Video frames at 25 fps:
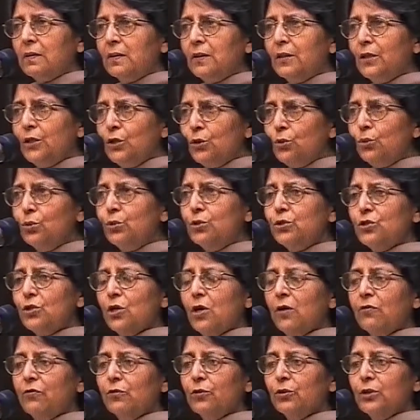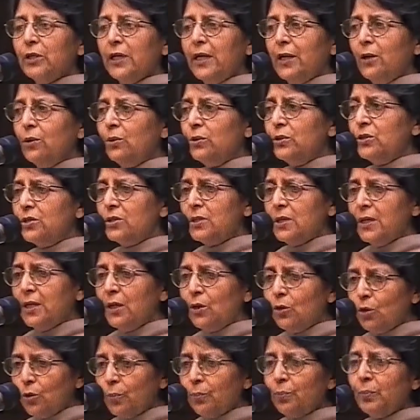the news of Othello's
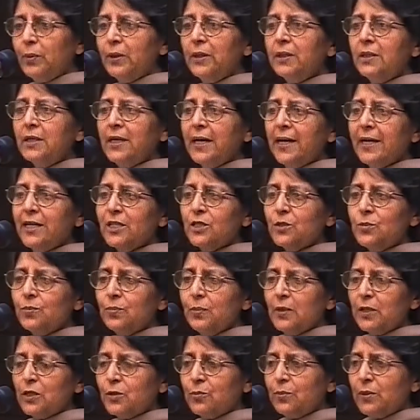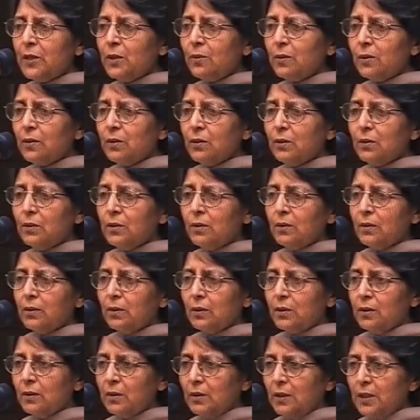elopement is being
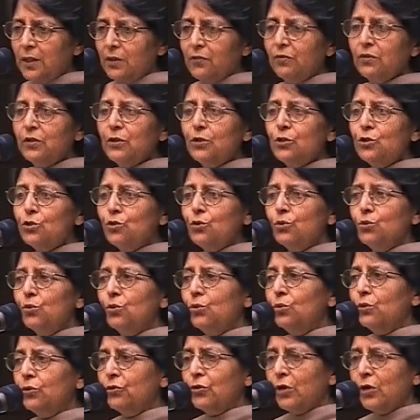given to